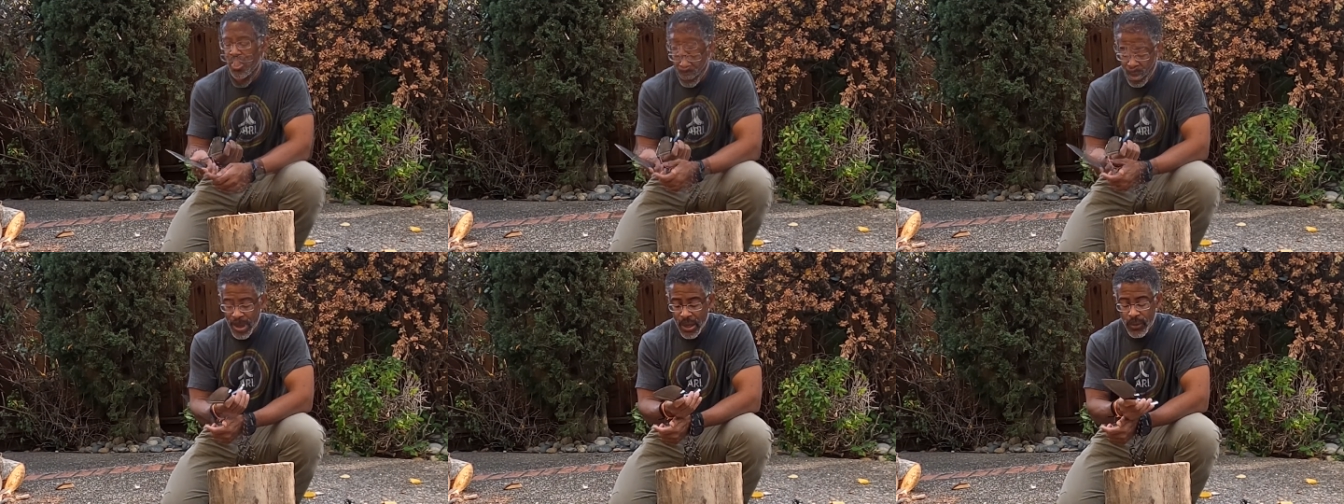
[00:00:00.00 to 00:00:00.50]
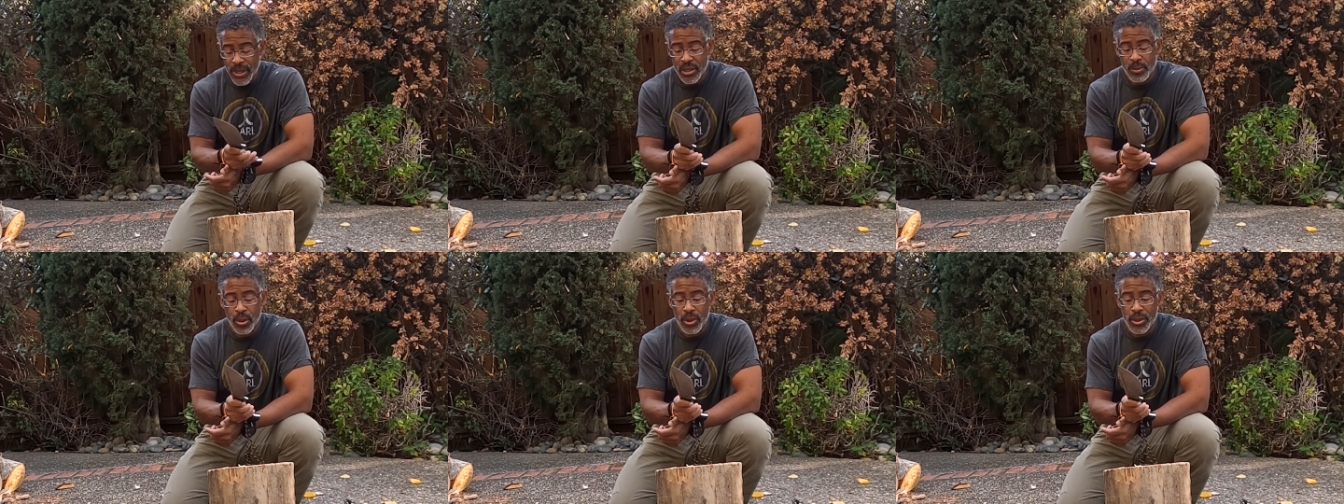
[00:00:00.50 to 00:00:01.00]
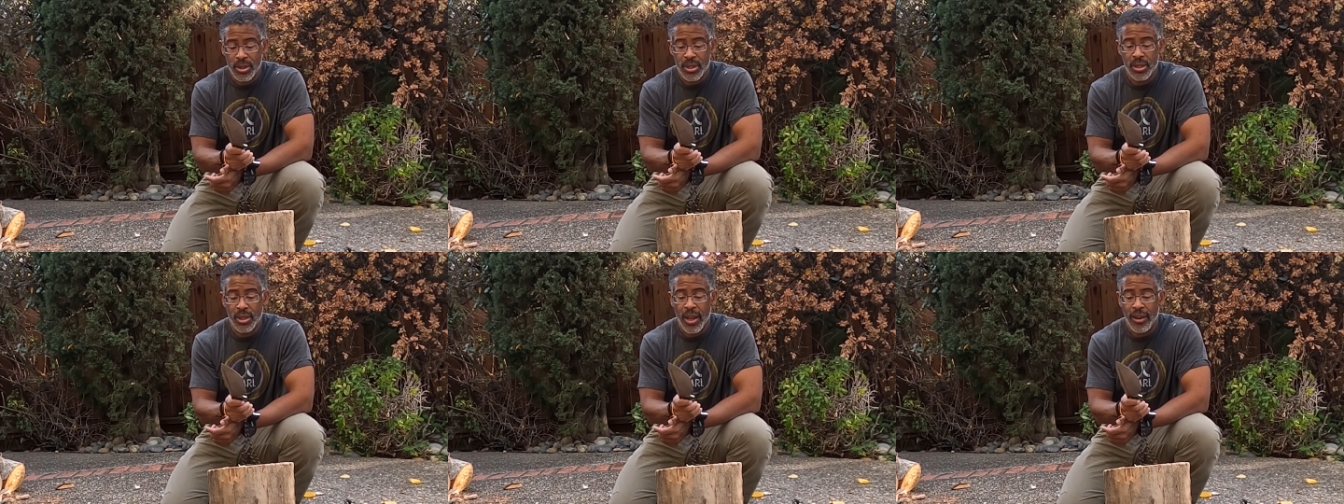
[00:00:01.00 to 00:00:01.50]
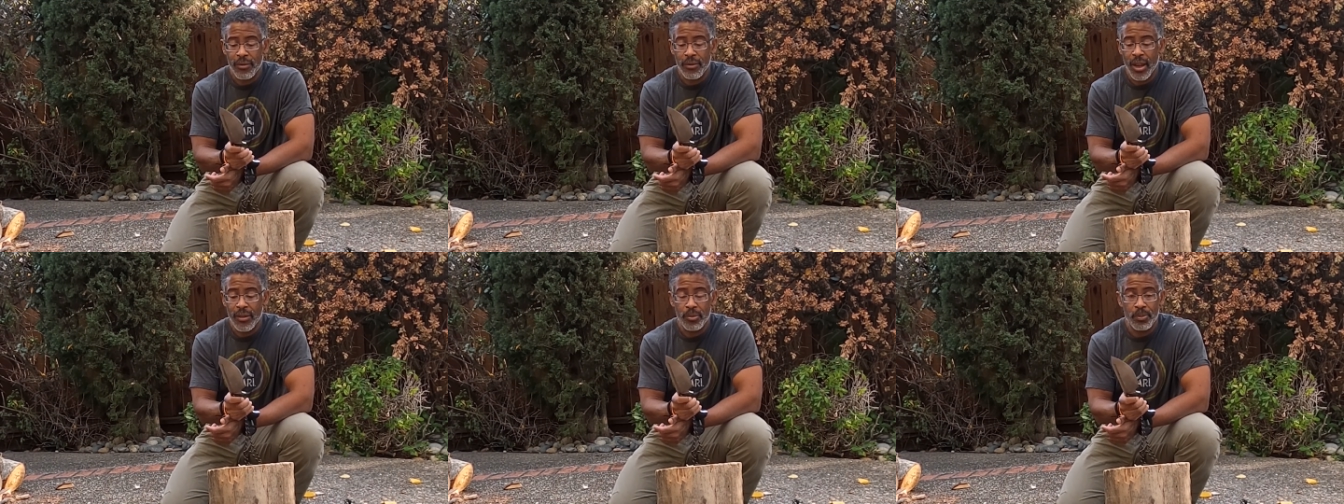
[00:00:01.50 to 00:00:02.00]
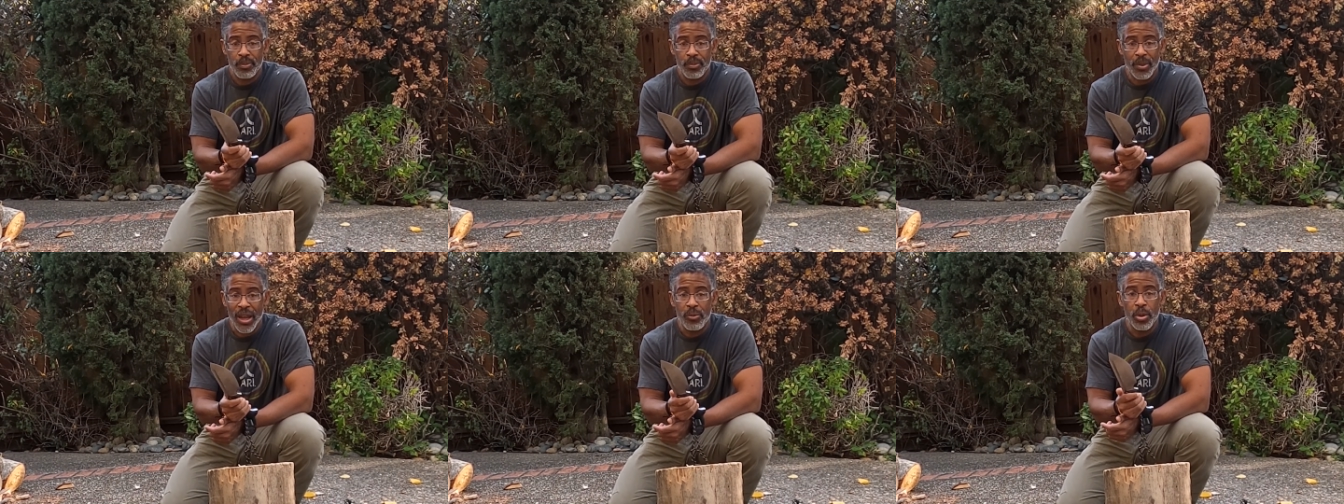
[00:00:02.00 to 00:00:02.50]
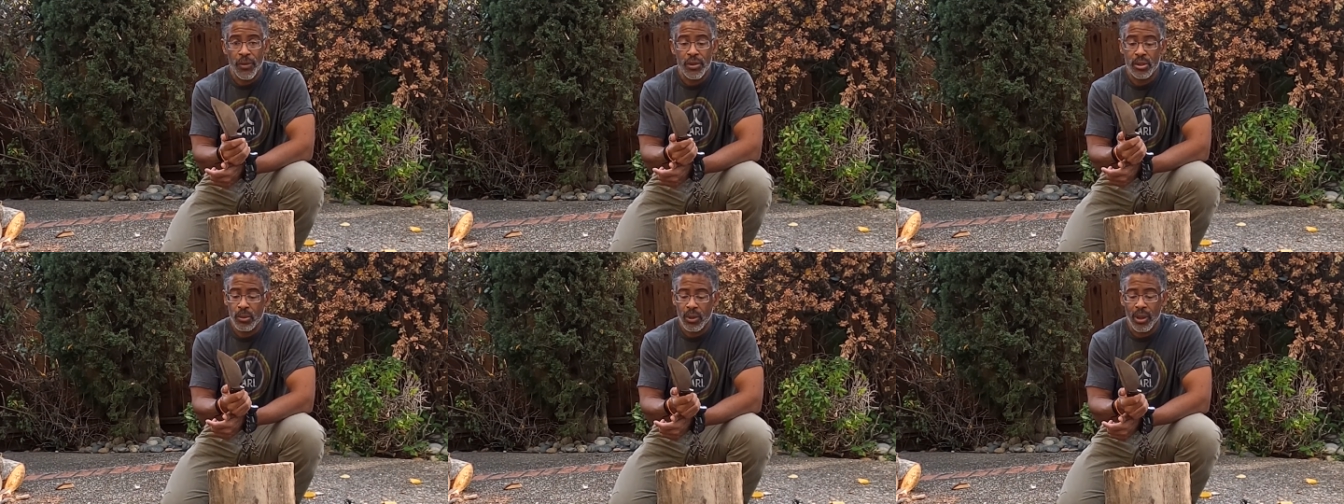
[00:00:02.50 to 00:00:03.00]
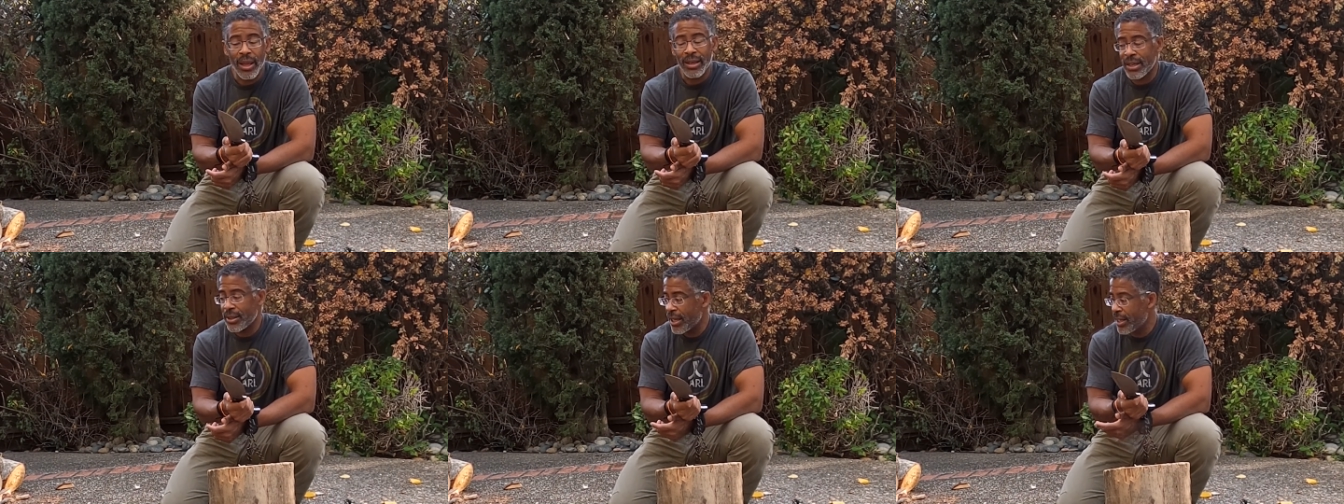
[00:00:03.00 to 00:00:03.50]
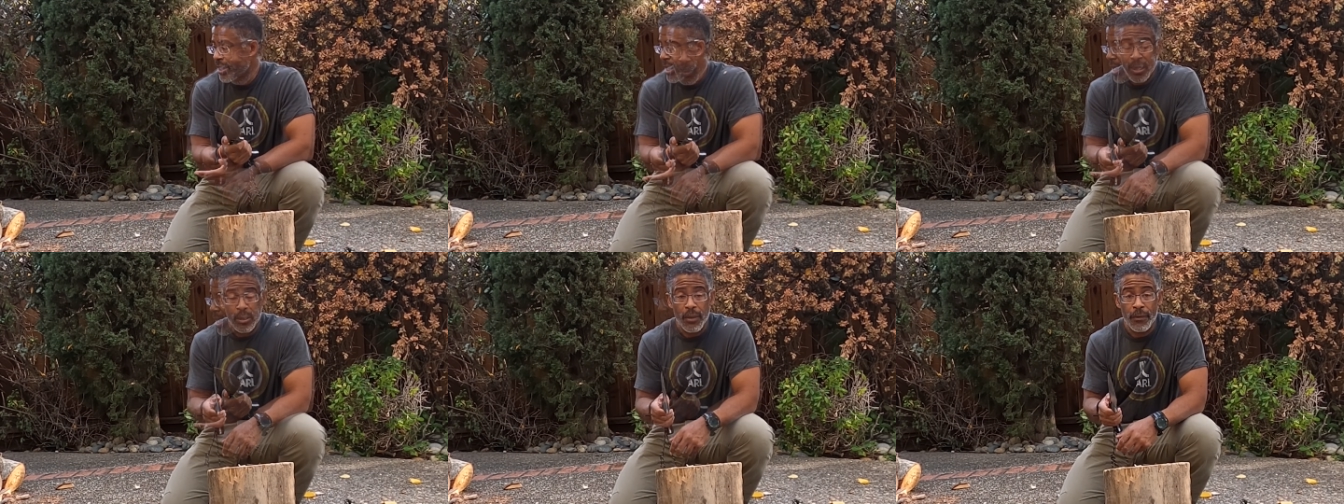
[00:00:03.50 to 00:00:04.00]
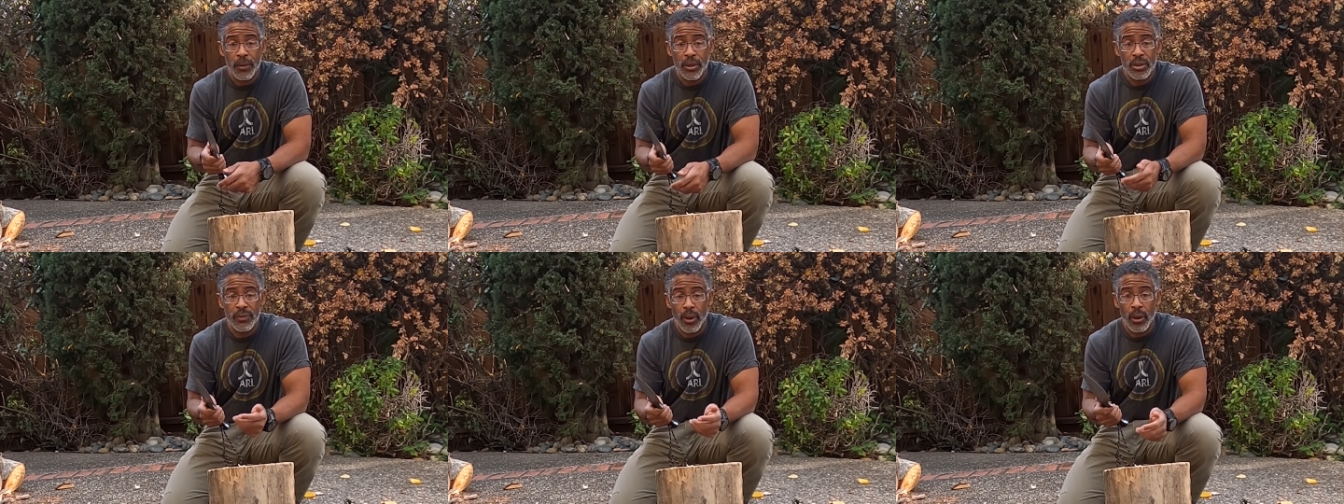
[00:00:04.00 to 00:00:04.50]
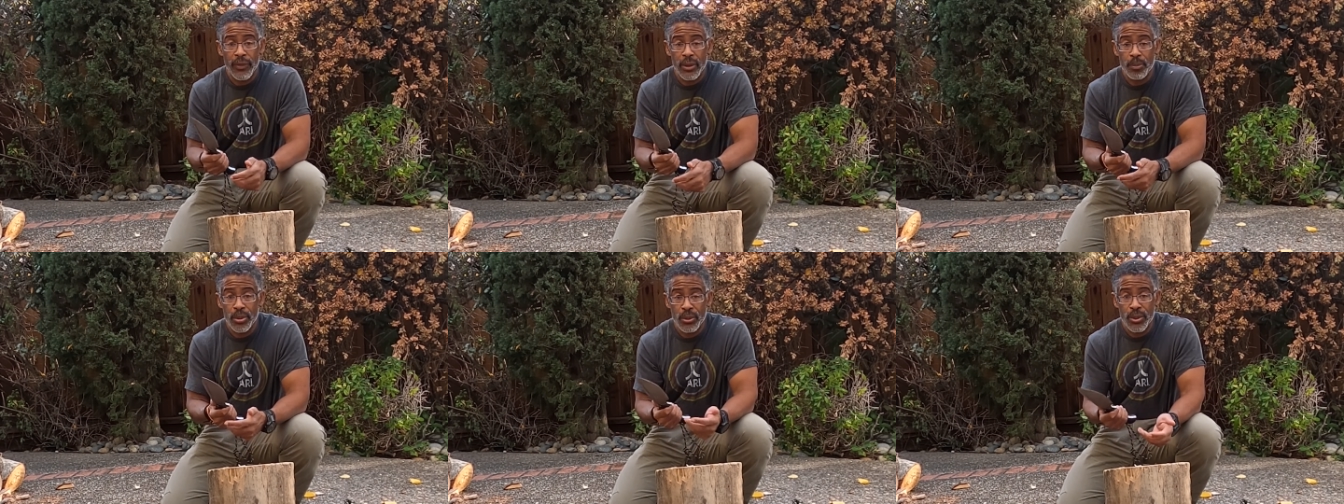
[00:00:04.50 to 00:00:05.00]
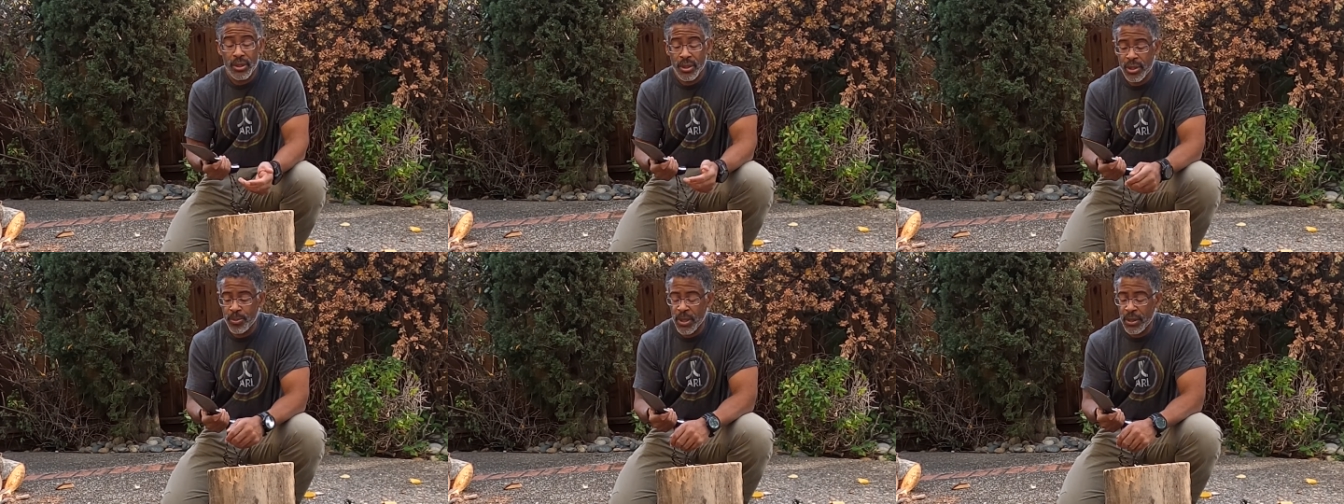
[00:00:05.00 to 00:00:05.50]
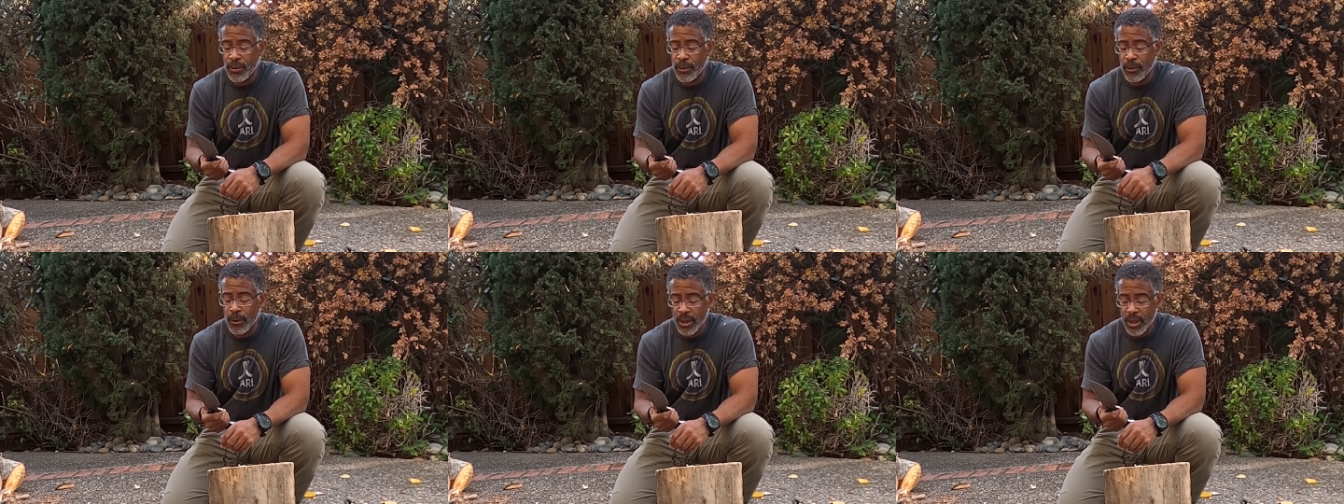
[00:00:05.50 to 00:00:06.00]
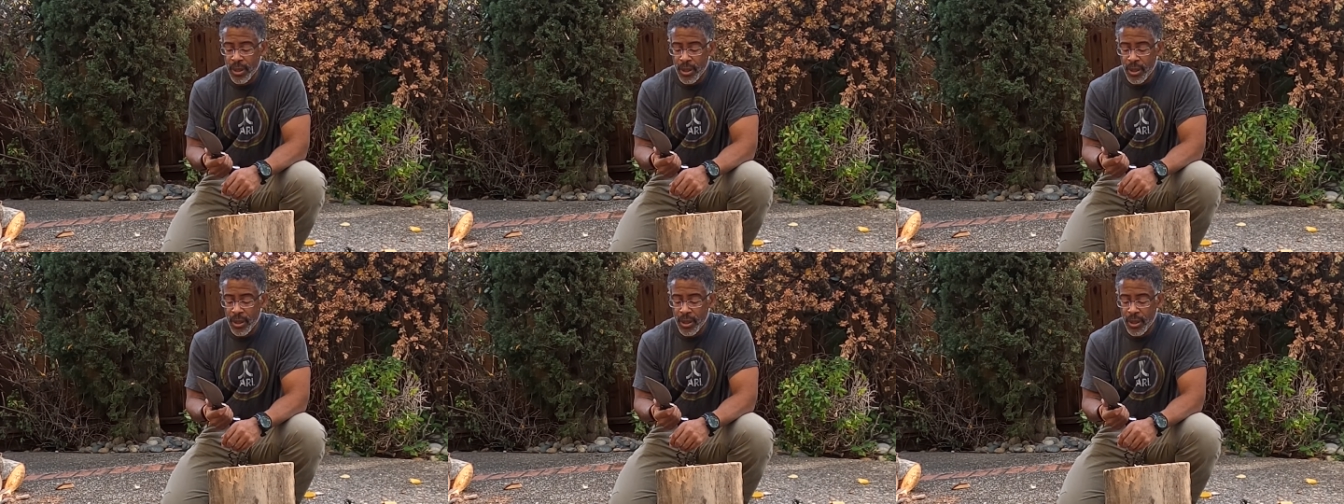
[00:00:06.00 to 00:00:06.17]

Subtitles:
Of all my recent purchases, I've put this through a lot, and I don't have footage of all the abuse that it's been through,